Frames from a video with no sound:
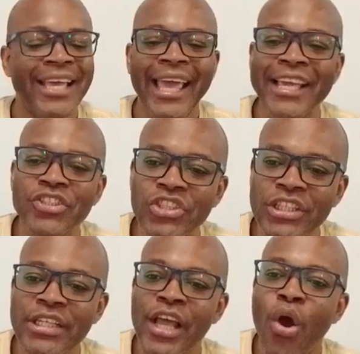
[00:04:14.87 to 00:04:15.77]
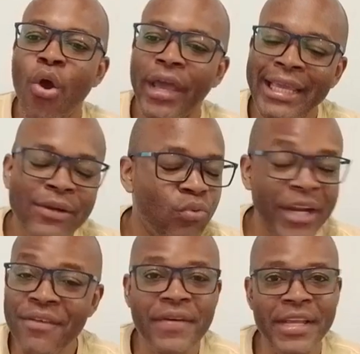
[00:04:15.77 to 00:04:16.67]
Asian,
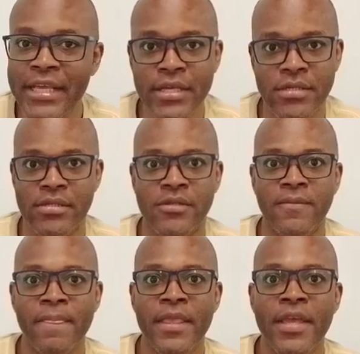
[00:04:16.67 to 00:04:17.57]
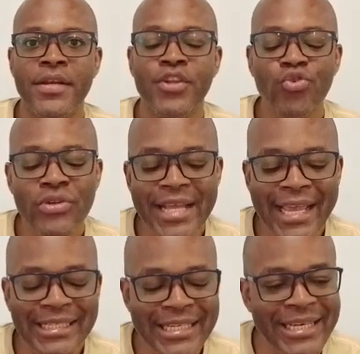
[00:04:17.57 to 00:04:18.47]
whatever it is. The
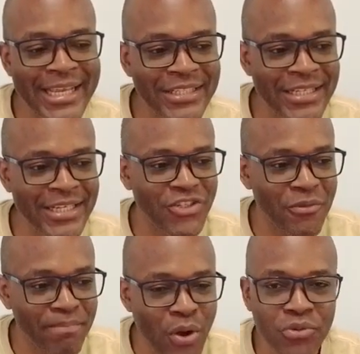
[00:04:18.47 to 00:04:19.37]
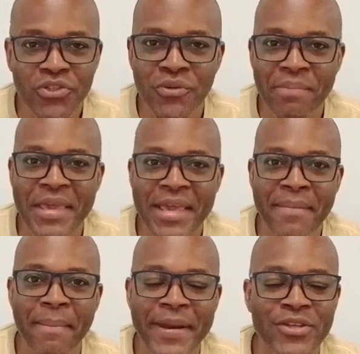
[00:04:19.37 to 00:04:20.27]
United Nations is supposed to be
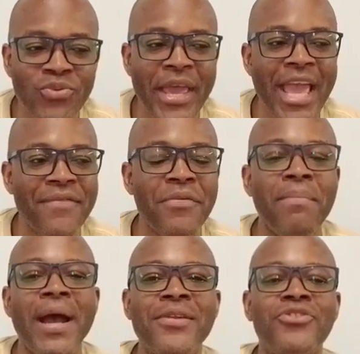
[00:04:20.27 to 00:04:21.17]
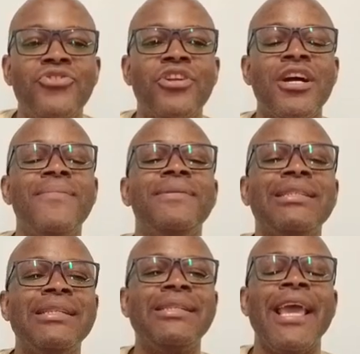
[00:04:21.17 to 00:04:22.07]
a place where everybody should come to
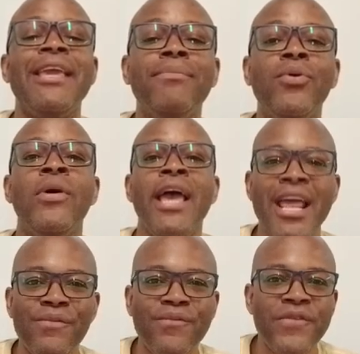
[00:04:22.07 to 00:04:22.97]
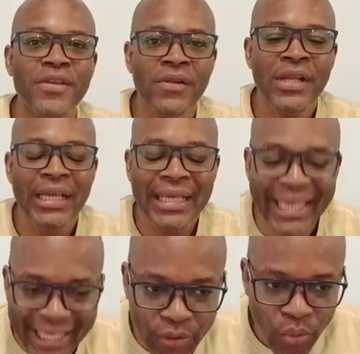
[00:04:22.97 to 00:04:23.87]
the table and feel
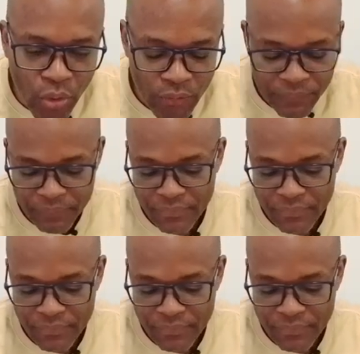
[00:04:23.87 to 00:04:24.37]
equal.